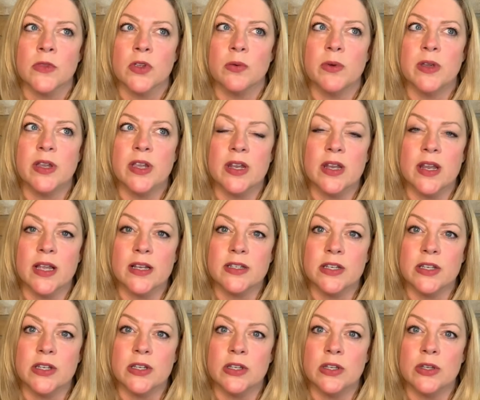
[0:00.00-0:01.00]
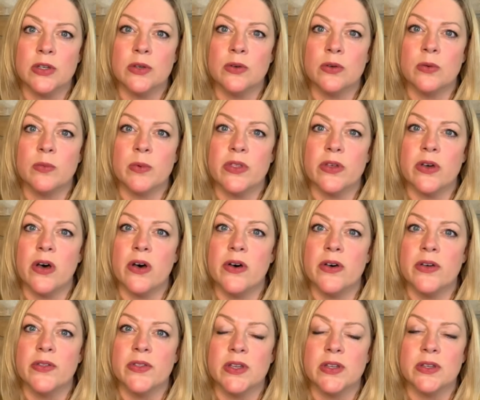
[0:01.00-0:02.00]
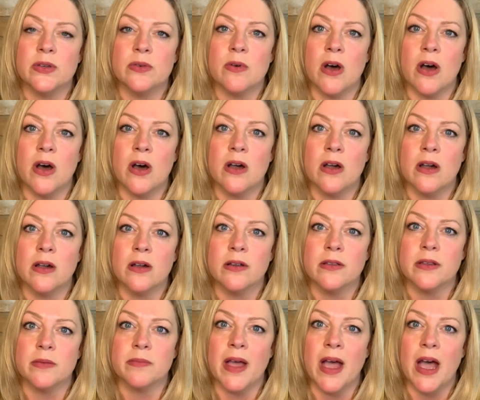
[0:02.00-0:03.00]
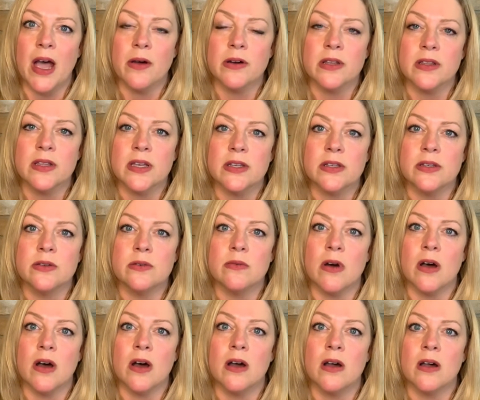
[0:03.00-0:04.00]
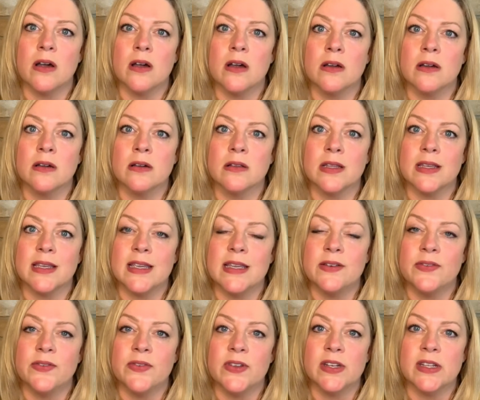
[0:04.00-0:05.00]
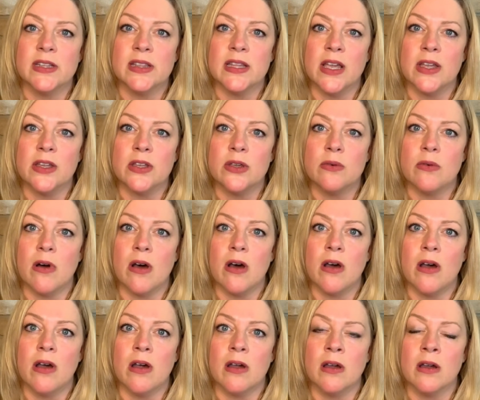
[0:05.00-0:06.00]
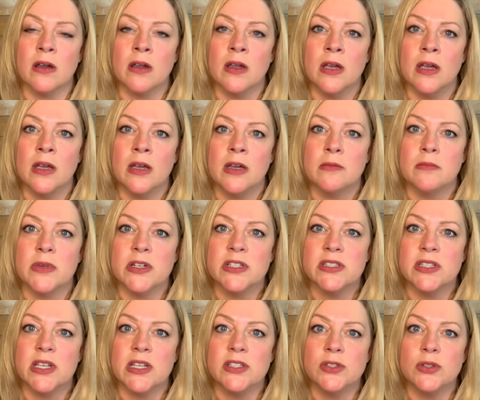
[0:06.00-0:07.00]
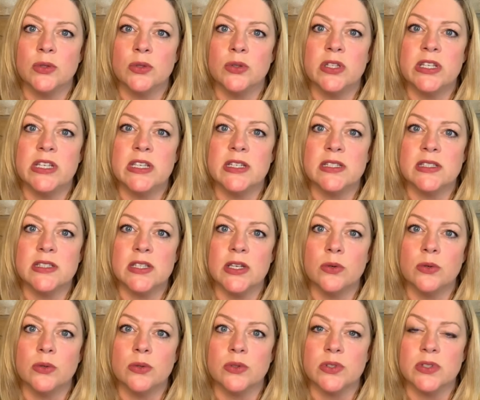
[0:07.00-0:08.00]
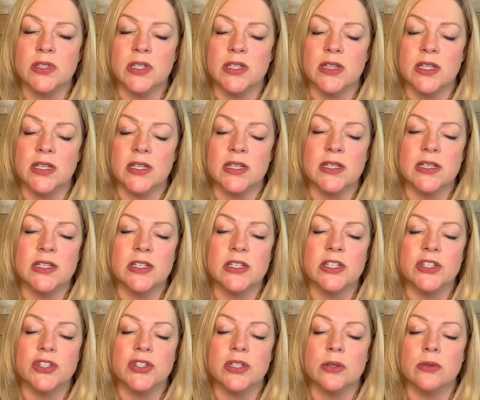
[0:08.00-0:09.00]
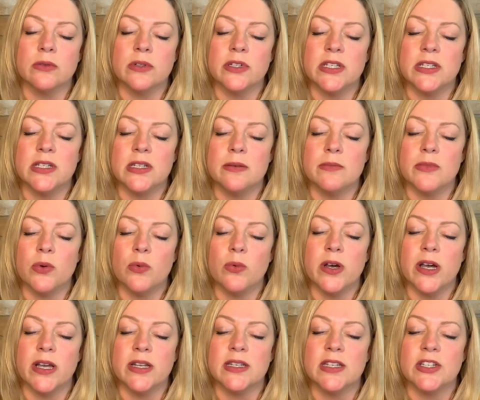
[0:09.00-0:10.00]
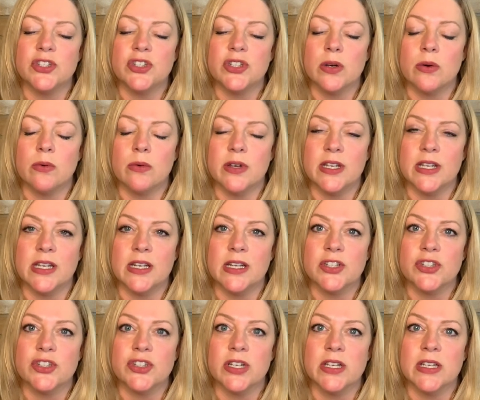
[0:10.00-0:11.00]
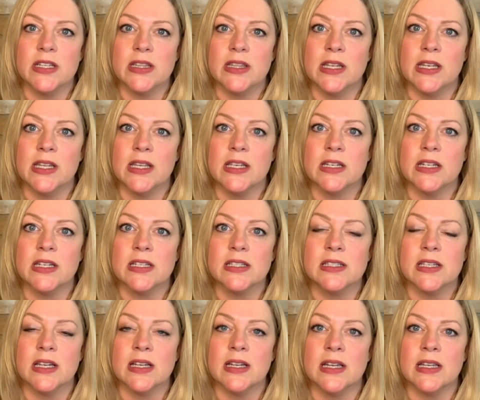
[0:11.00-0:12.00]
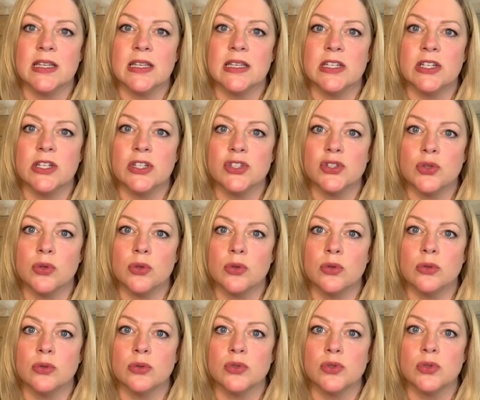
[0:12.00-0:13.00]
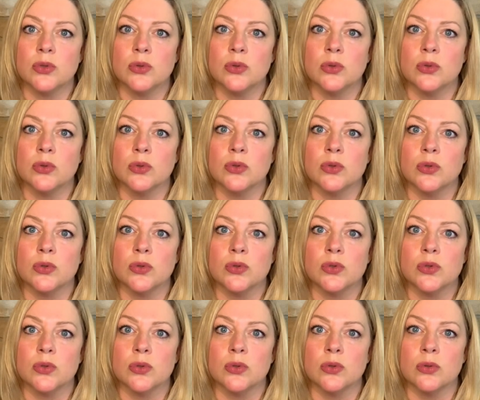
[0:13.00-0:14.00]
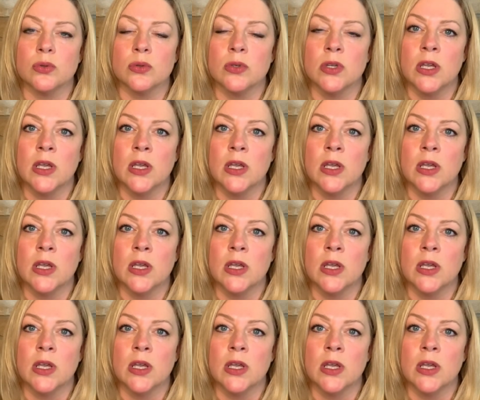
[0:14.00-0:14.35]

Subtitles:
Reconnecting you with all that you are, the power that you are, the infinite that you are. Masaso nia sako satariyena shekuyena mawane shekoyera shekateriyena sakayena shoko soko toso.